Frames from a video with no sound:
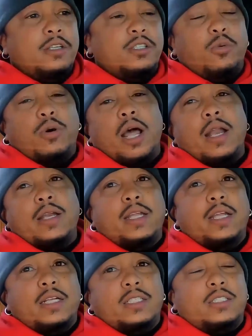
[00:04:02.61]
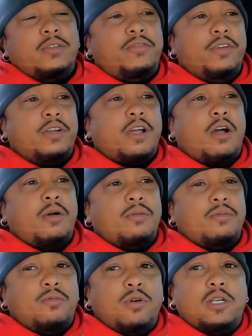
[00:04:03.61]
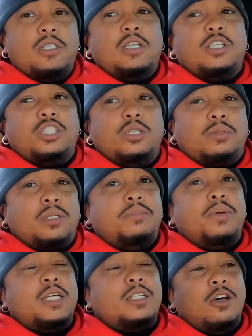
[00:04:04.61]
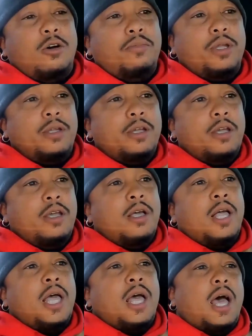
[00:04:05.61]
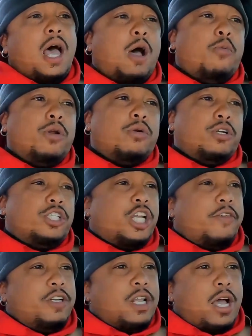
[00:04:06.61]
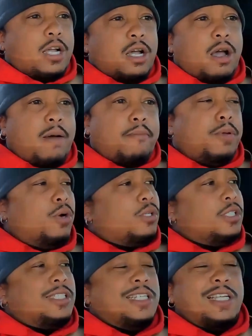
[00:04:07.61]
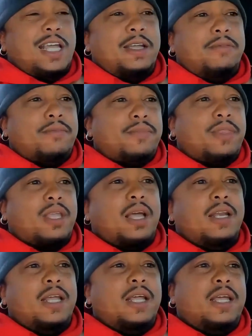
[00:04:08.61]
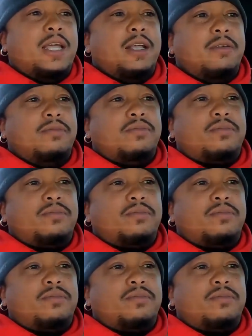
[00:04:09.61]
So what I did to figure out what dealerships could best help me, I went on Chevy.com, built the C8, and then hit